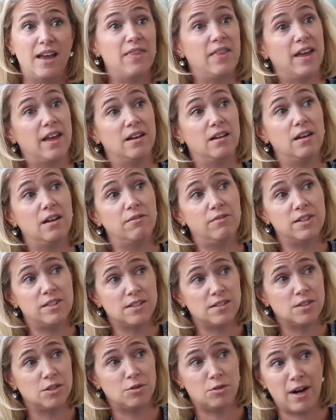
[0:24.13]
And then if it
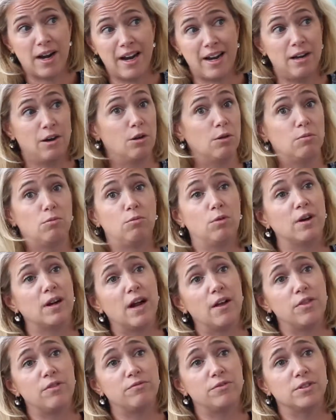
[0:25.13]
doesn't try or work
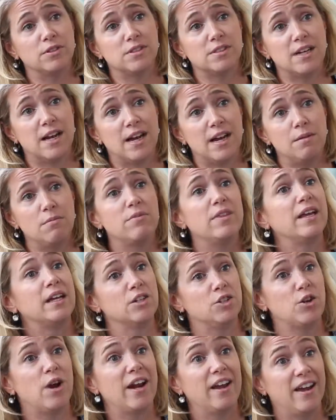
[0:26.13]
out the first time, they
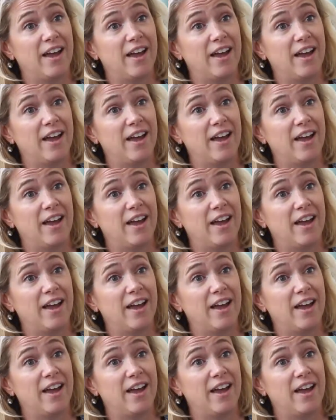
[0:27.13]
can try